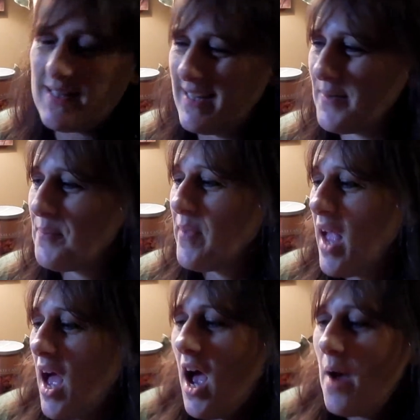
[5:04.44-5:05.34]
us.
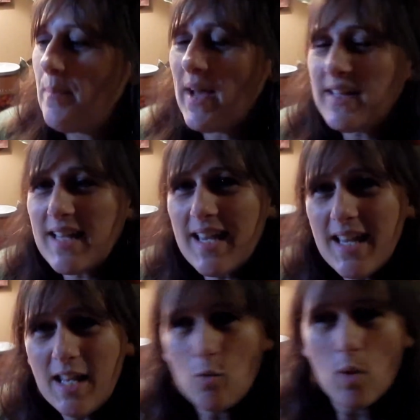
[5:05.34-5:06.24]
But
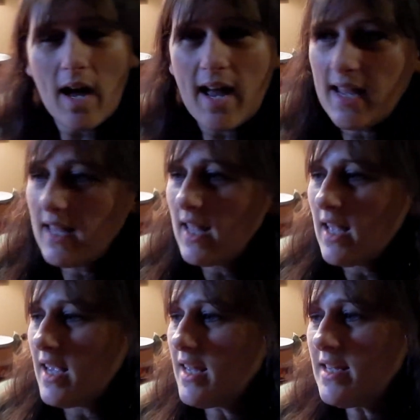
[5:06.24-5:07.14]
anyway,
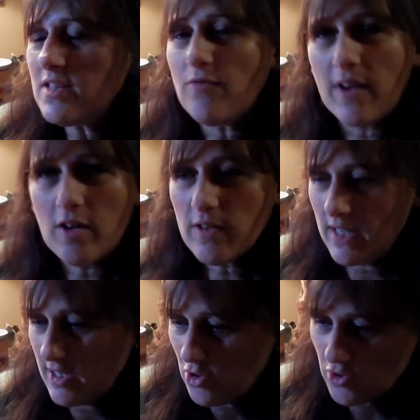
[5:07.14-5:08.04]
it is very
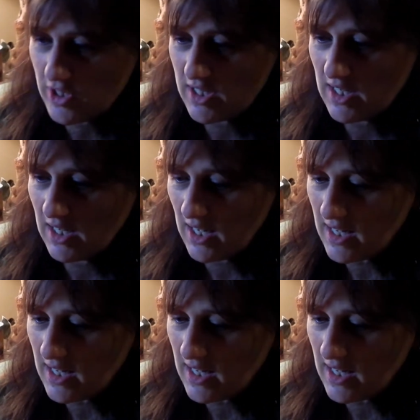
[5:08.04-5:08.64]
interesting.